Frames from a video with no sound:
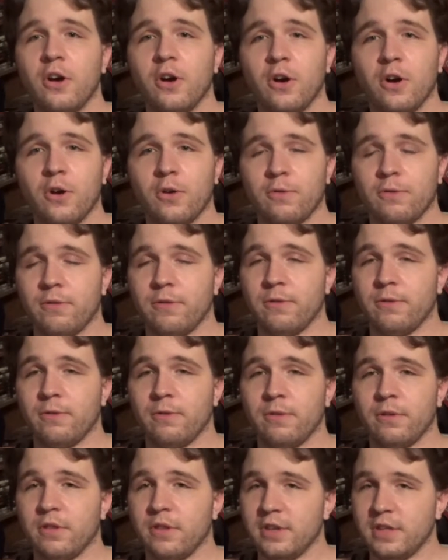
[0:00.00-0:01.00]

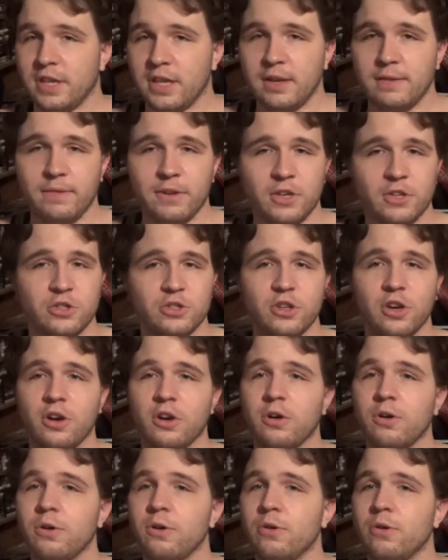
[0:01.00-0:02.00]
over the TV
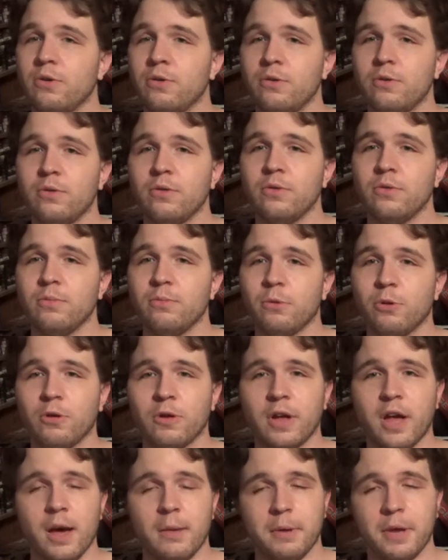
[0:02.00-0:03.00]
show, Mortal
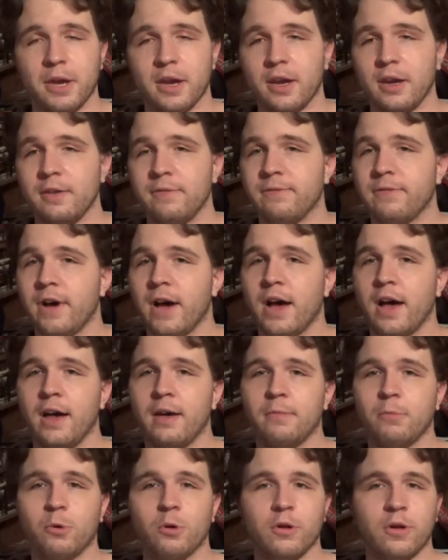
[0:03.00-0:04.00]
Kombat
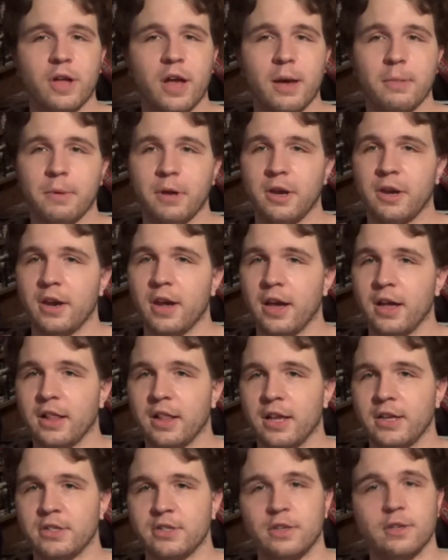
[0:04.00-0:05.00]
95, Mortal Kombat
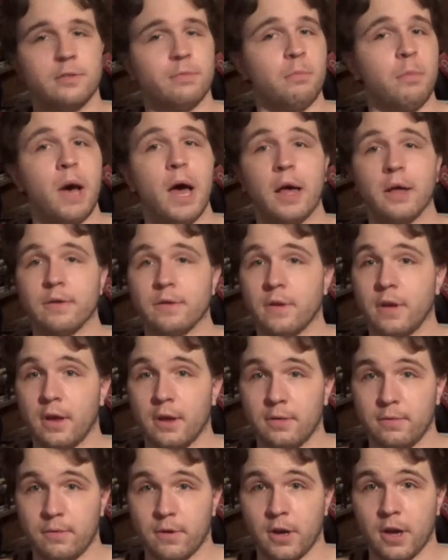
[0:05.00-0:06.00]
Annihilation. It's miles
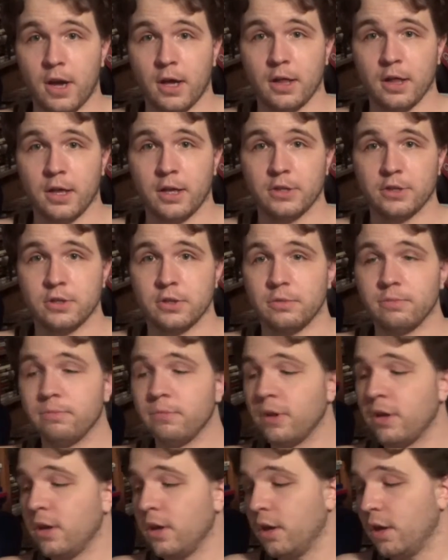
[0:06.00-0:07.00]
ahead of Annihilation.
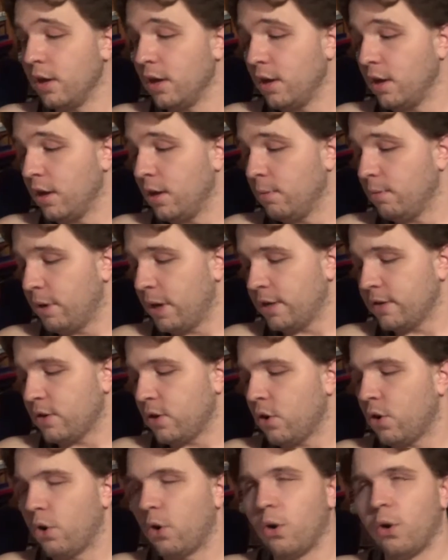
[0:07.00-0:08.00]
But as
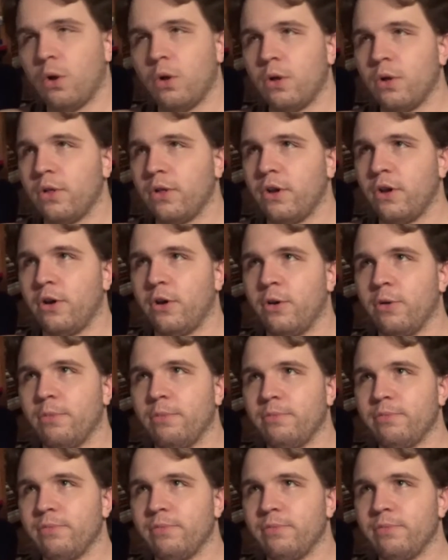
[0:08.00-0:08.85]
a whole, though,